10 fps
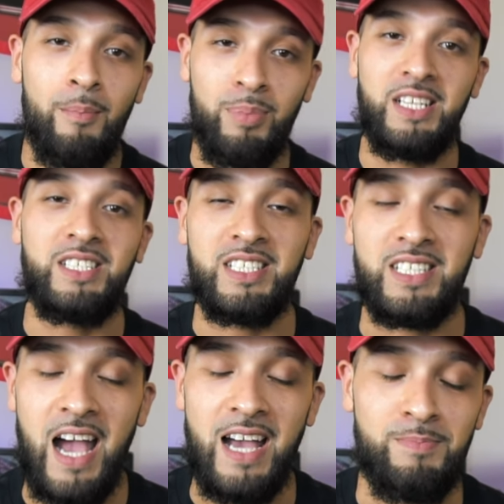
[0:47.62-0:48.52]
please
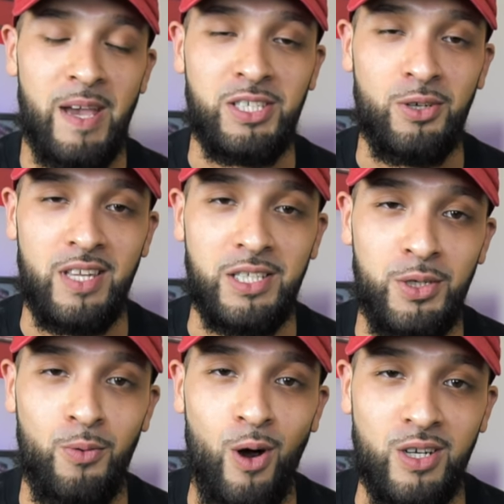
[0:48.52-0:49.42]
just, guys, make sure
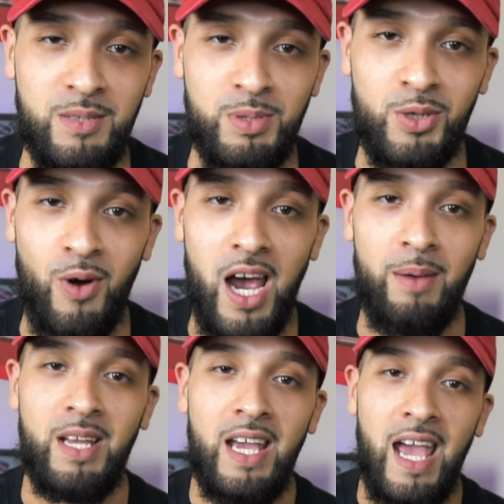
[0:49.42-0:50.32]
that you are
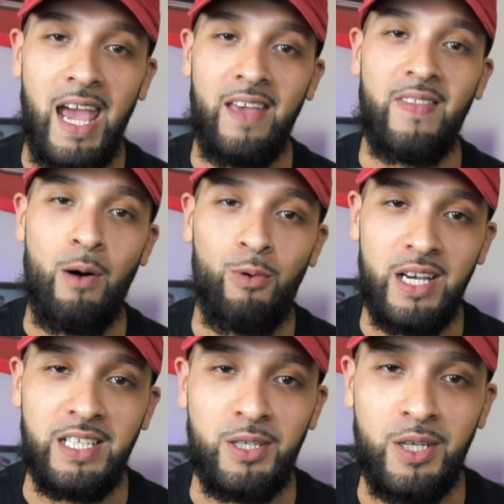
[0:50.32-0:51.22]
subscribed and that will
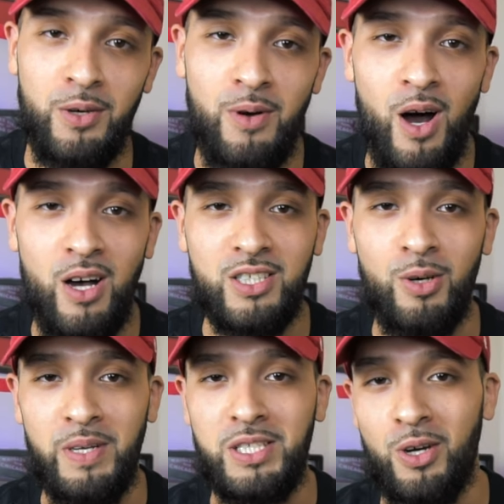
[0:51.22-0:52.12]
enter you.
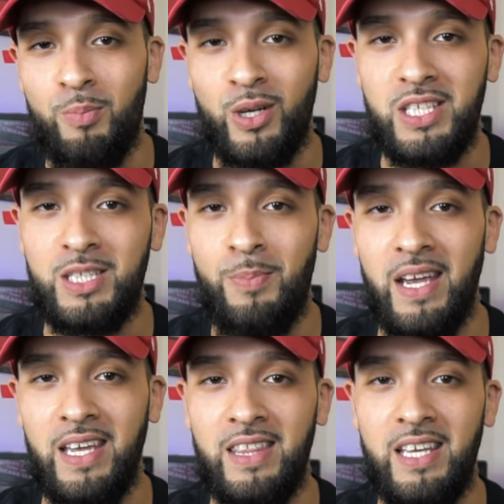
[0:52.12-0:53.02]
Also, be sure to
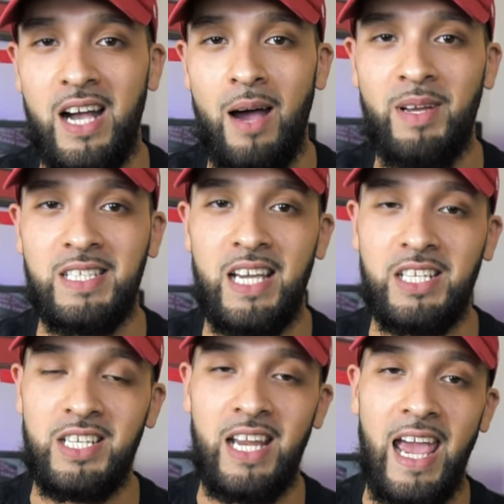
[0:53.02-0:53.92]
participate in the comment
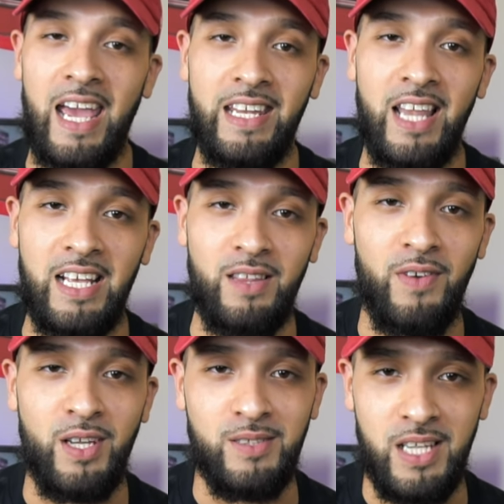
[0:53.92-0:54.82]
section and like the
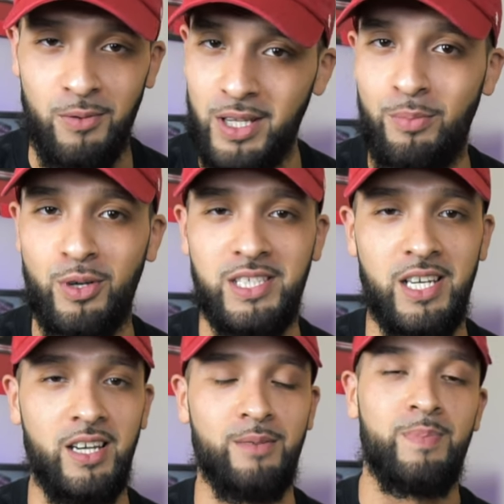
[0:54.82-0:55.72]
videos. I really
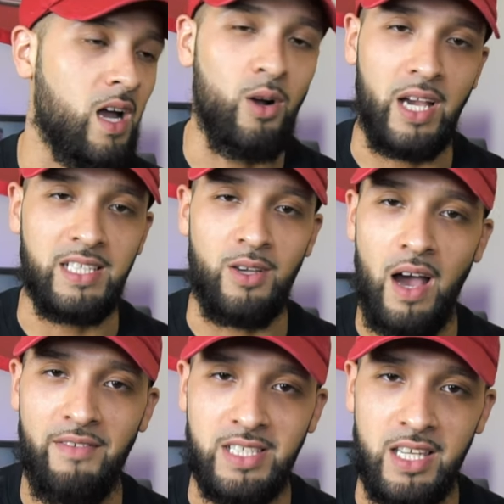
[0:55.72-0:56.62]
appreciate it. Okay, so
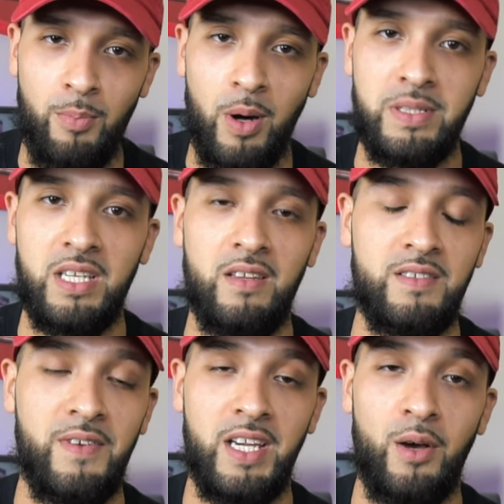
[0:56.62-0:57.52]
obviously the purpose of
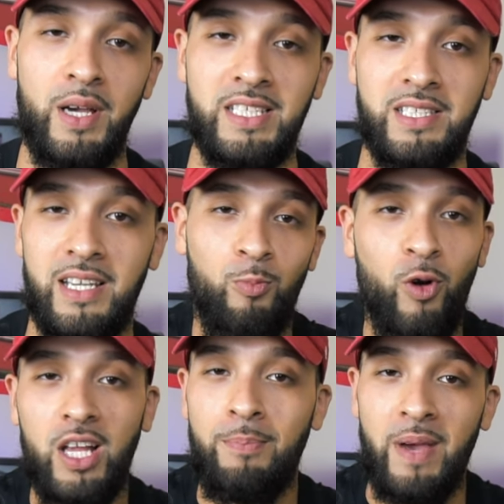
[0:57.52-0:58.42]
this video is
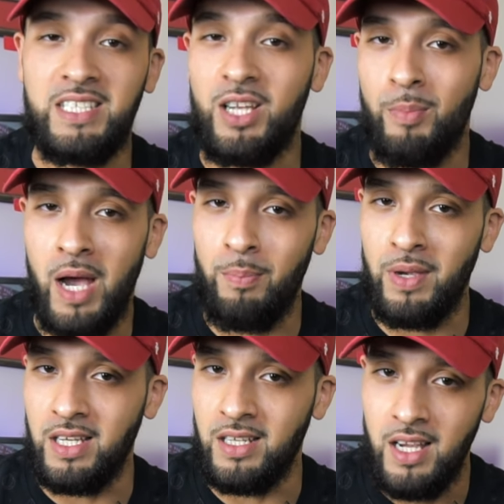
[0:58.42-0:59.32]
really based on my
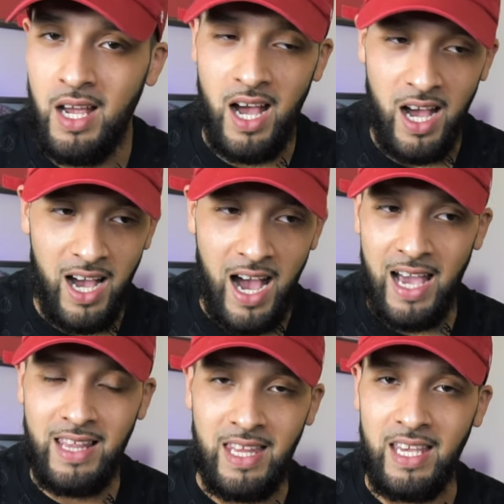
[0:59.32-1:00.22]
opinion.
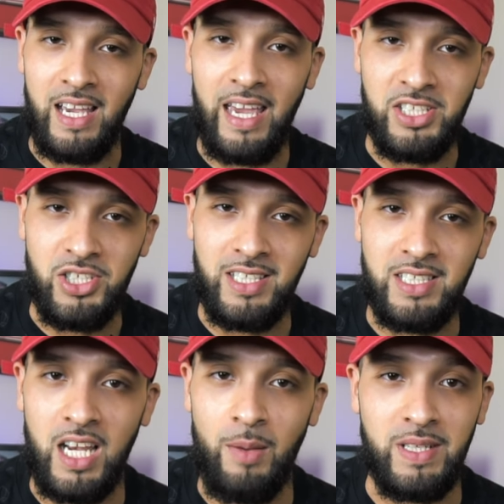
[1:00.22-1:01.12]
I think a
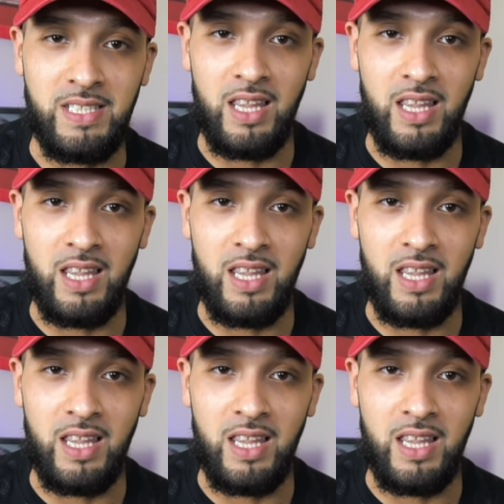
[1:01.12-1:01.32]
Chase setup is a